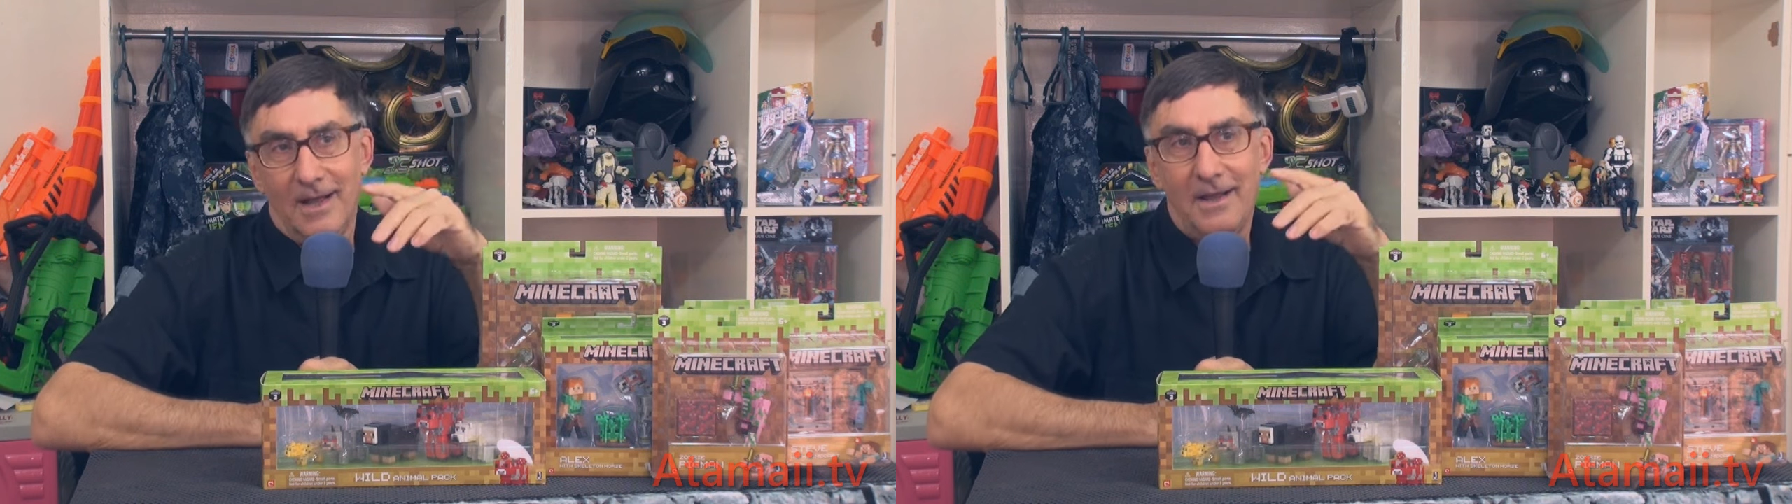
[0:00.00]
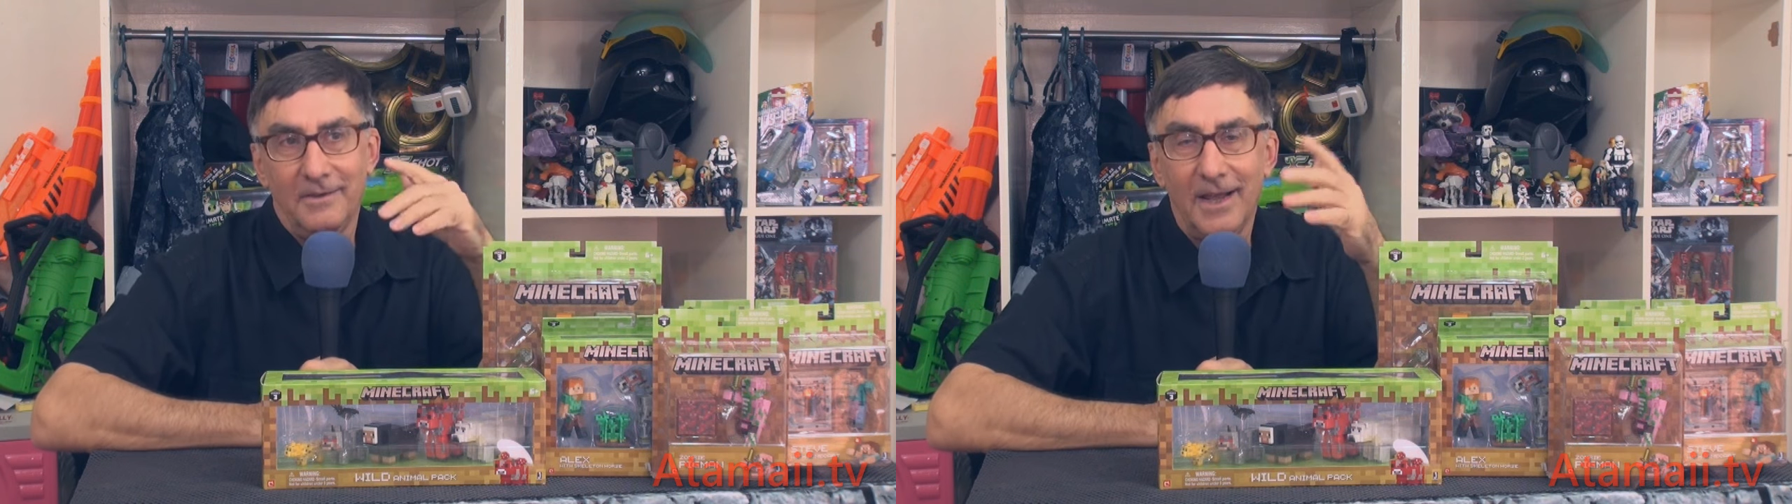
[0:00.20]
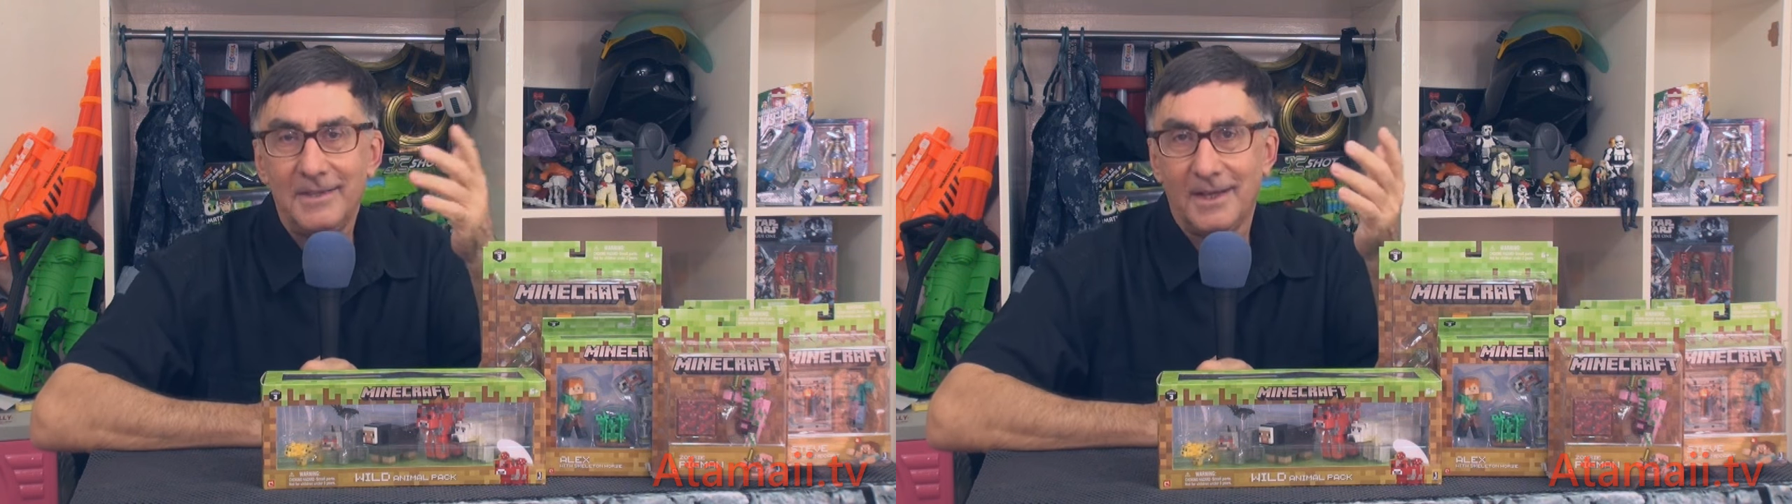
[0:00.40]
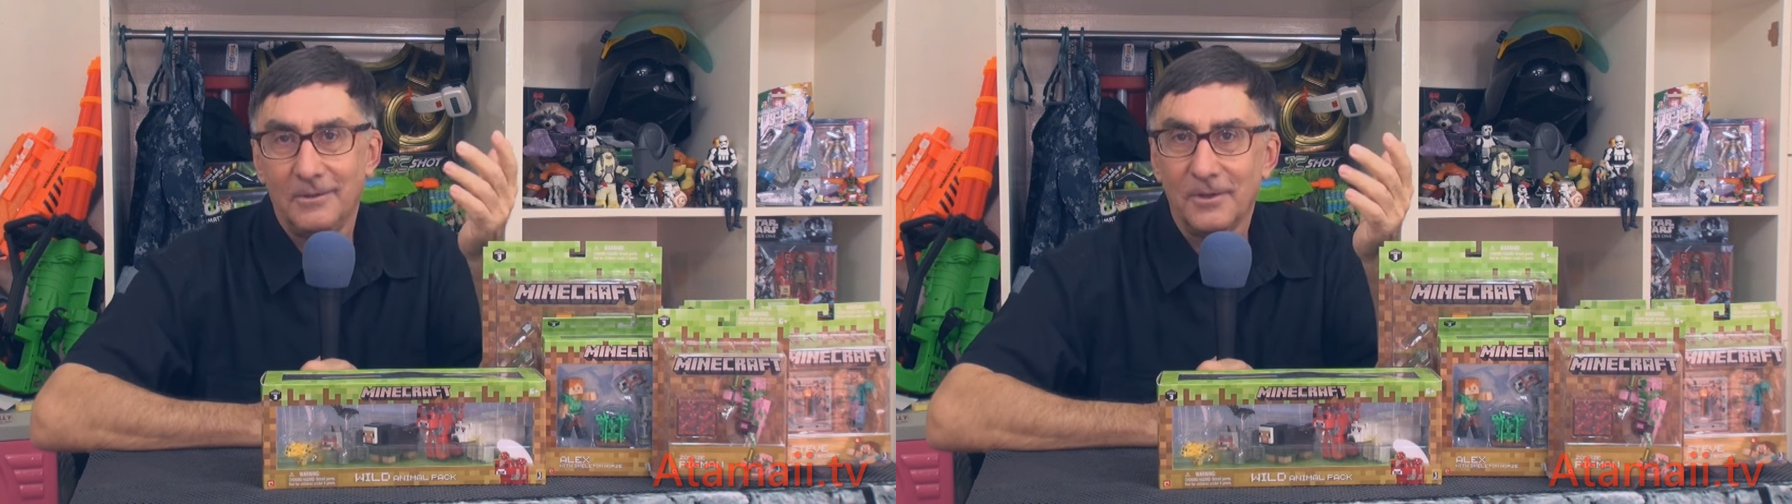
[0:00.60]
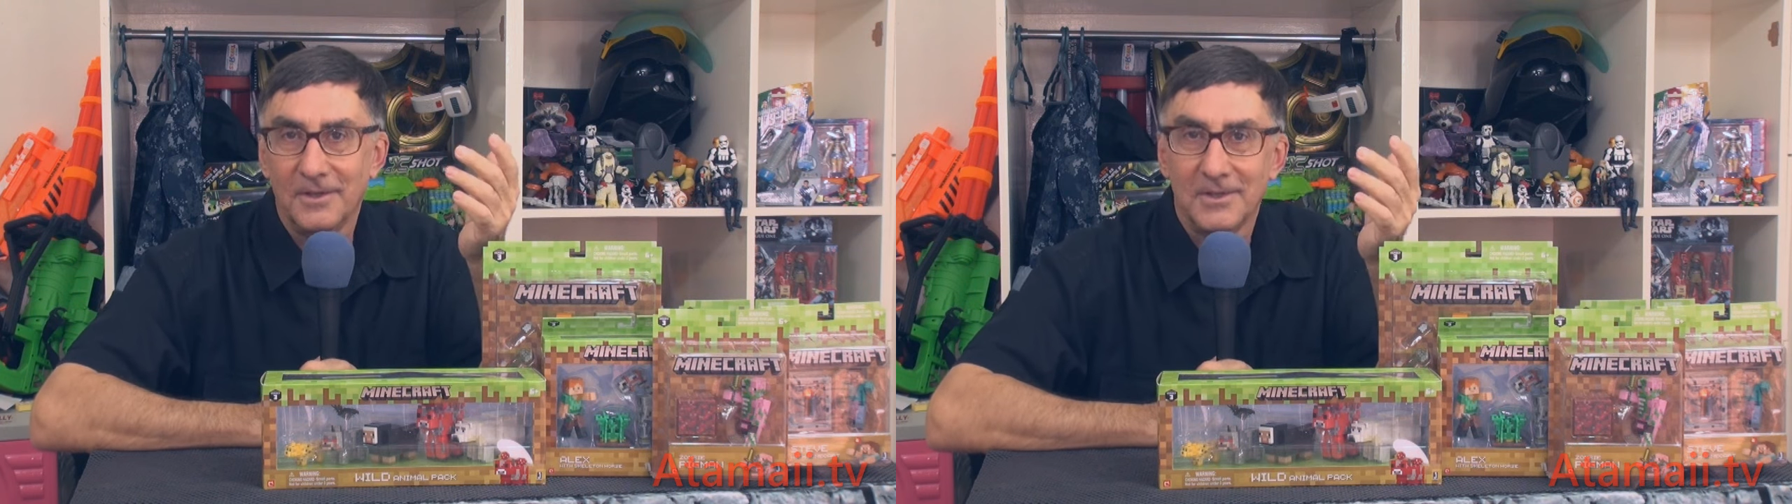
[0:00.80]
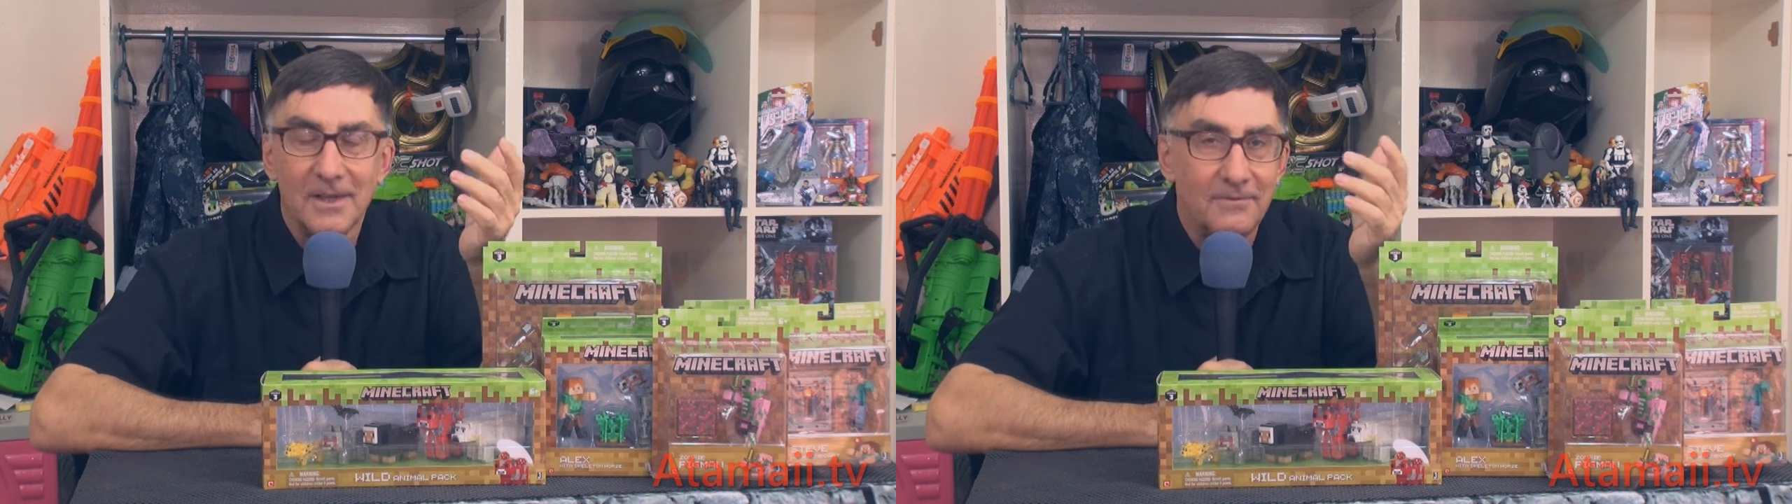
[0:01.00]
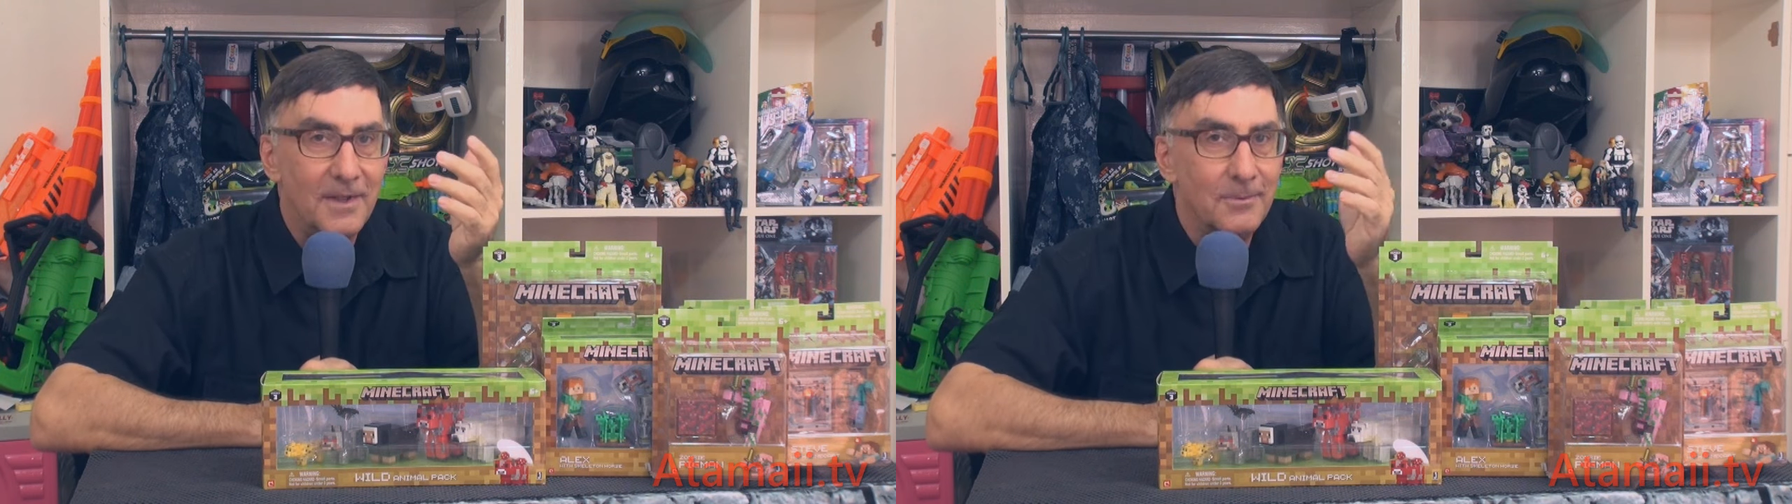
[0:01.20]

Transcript: how nice they look and stuff.